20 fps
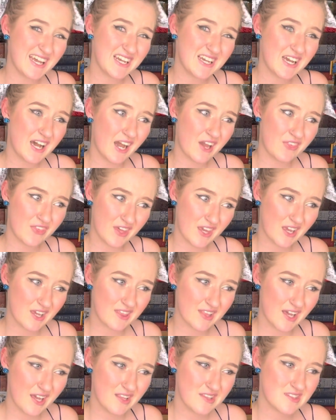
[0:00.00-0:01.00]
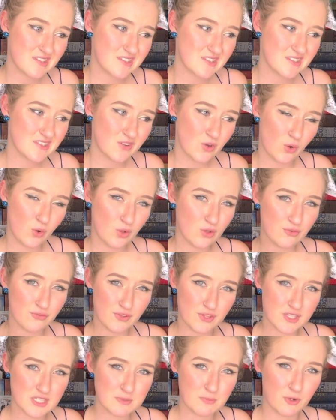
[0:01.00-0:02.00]
I think that's all for
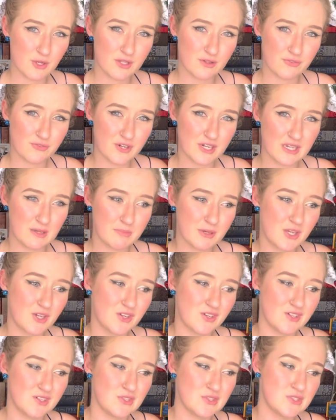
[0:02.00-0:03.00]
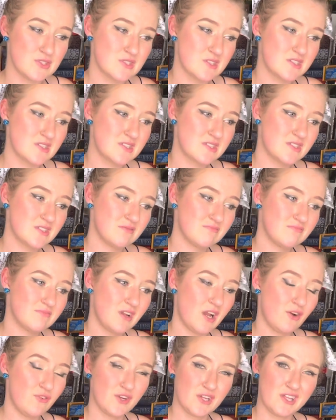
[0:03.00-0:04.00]
the spoiler free, because I
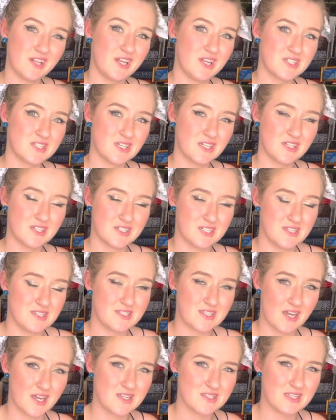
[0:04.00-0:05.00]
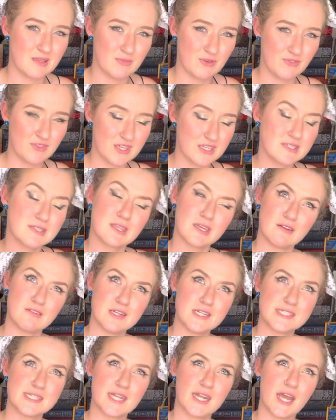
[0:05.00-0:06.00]
really need to discuss some of these
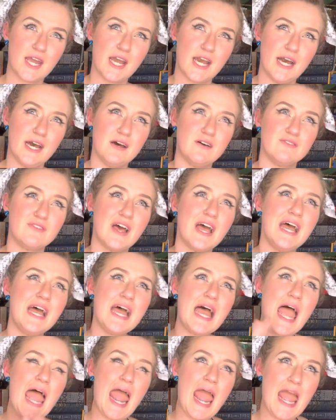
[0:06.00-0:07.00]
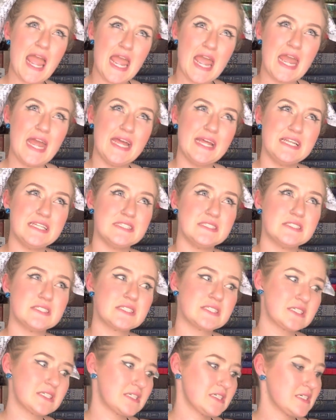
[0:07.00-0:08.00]
theories that I have and
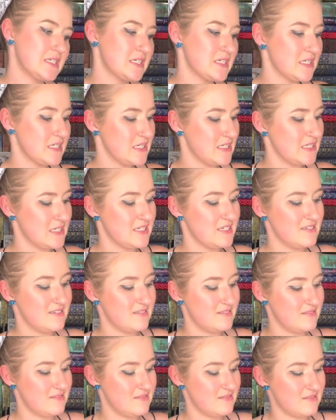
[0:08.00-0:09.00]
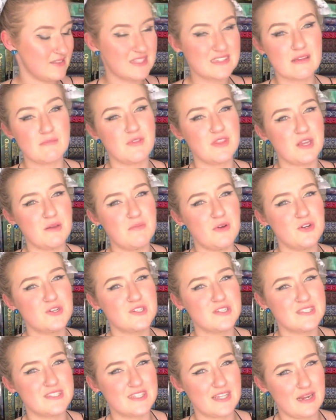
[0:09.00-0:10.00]
some of the
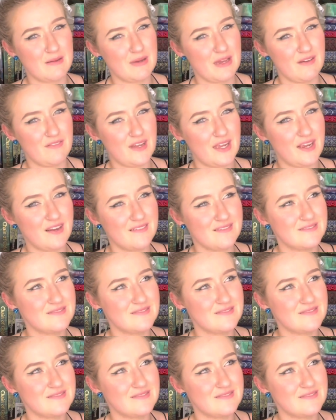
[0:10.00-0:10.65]
emotions that I'm having.